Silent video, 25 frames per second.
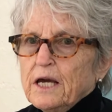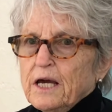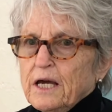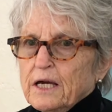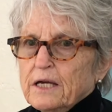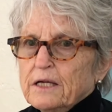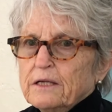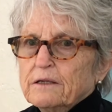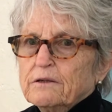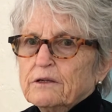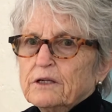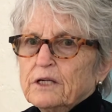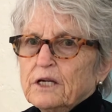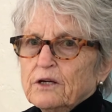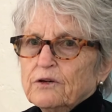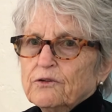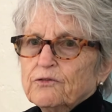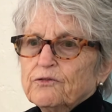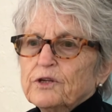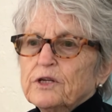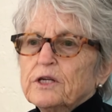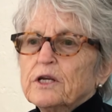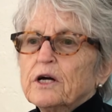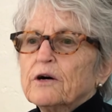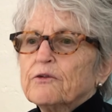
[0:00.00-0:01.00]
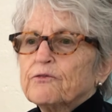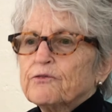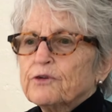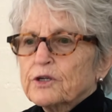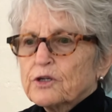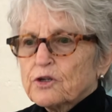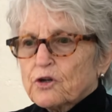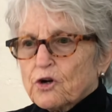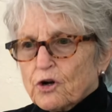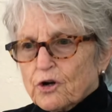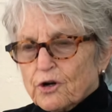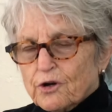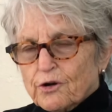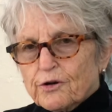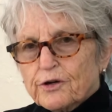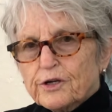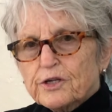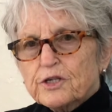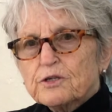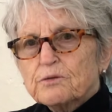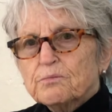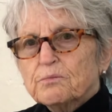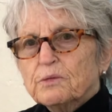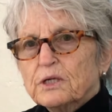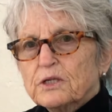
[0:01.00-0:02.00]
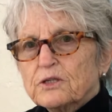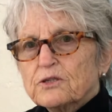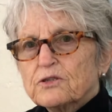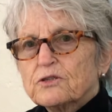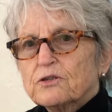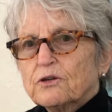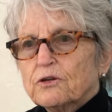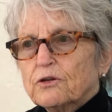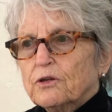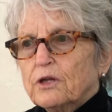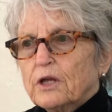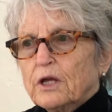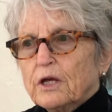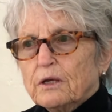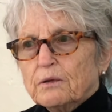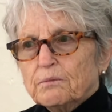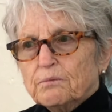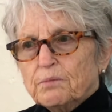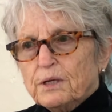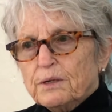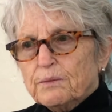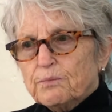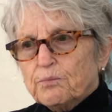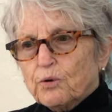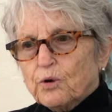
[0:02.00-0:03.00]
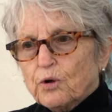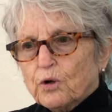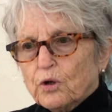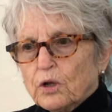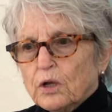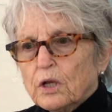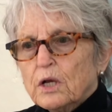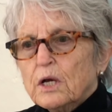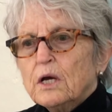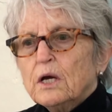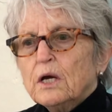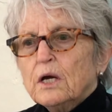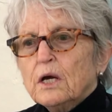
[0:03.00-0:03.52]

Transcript: and give enough encouragement so that people